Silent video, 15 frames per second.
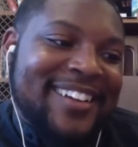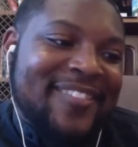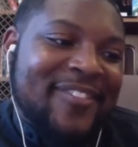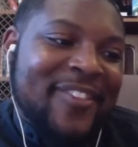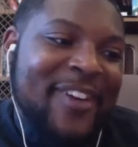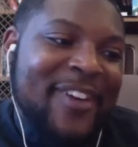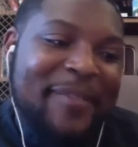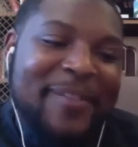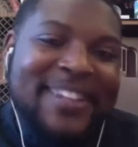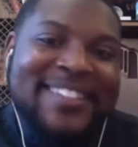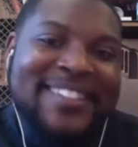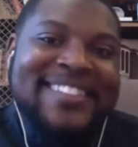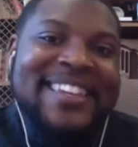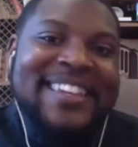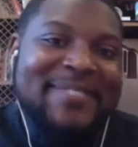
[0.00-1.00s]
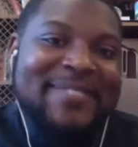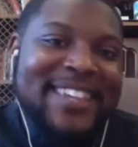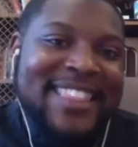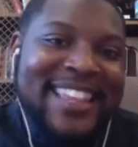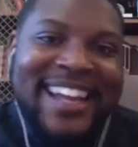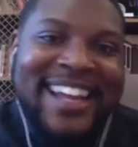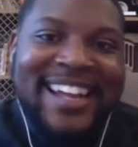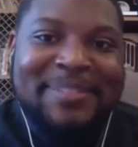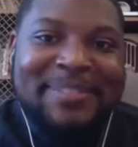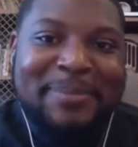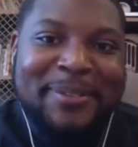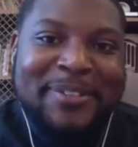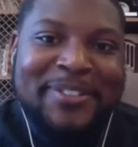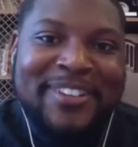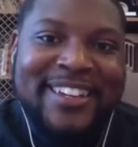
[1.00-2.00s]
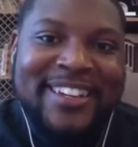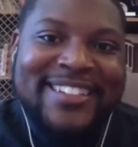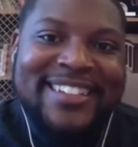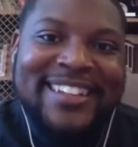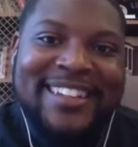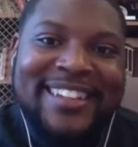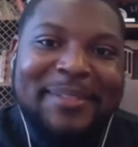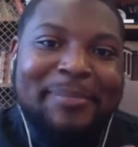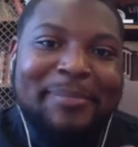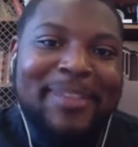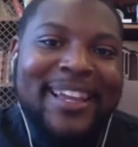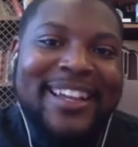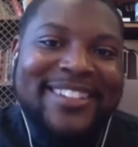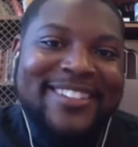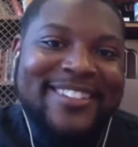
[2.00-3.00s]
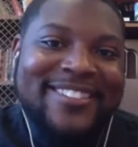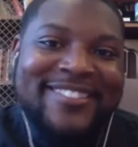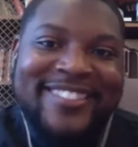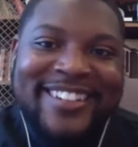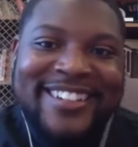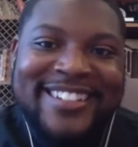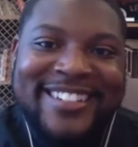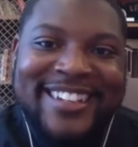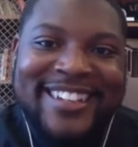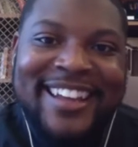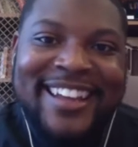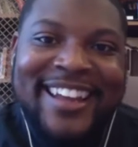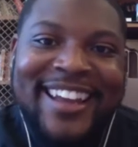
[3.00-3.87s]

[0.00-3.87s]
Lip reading: very much steeped in the gospel tradition, the Black church tradition.